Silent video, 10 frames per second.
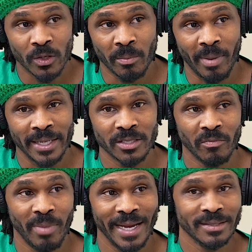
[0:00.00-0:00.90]
full of bikes
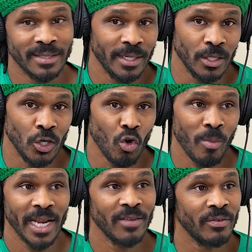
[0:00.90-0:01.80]
of bikes that
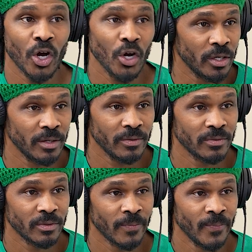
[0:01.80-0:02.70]
nobody even heard of.
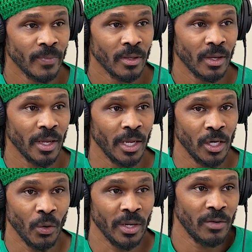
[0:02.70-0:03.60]
Right. And you
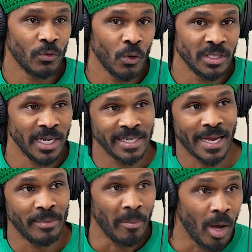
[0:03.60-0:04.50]
know, and then of course at that
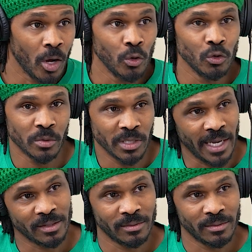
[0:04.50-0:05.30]
time the Mongoose was like